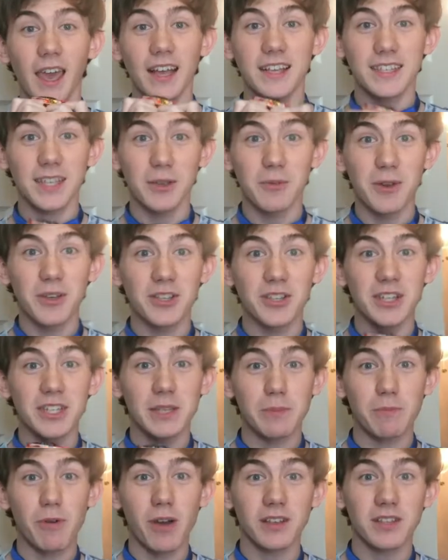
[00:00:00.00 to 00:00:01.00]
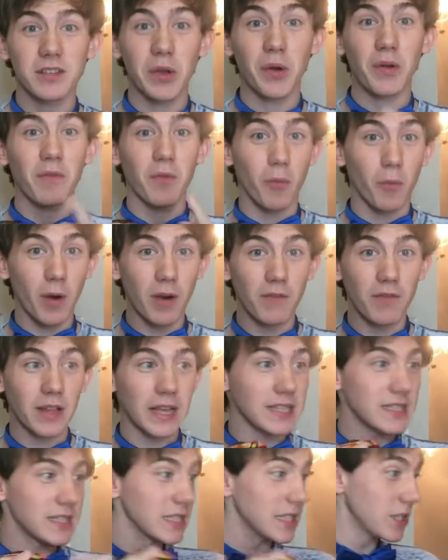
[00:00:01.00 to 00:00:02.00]
Acceleration is the process of going from one
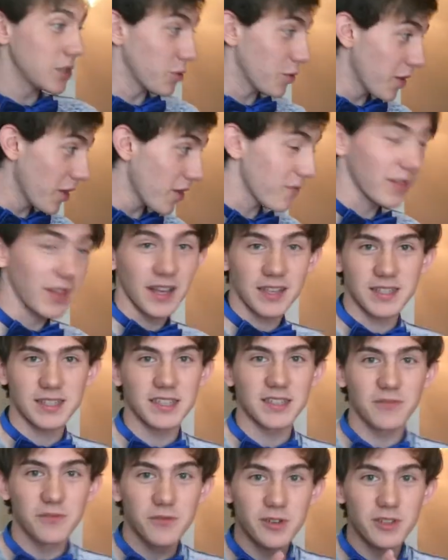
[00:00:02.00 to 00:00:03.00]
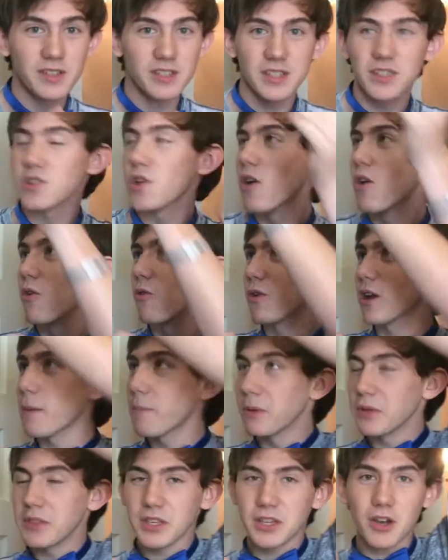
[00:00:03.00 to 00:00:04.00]
velocity to another velocity. For instance, when I
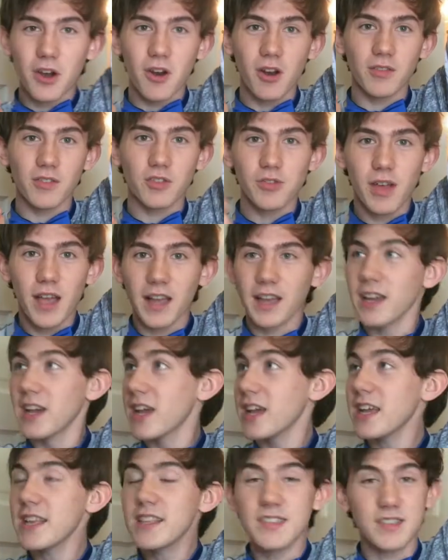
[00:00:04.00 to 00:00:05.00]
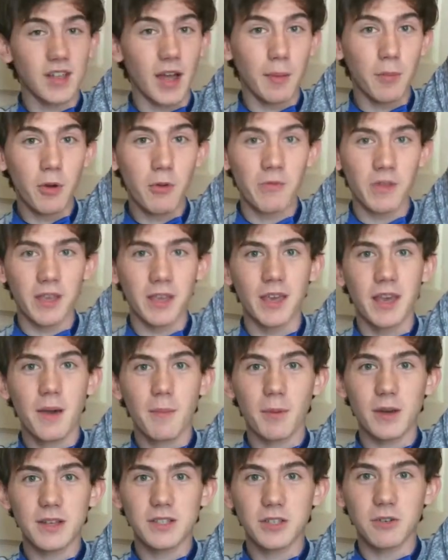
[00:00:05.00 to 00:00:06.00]
put the car on the track, it's not moving.
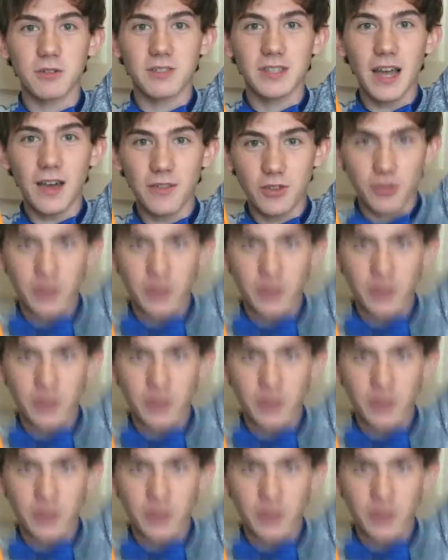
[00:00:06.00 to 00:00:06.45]
But as it goes down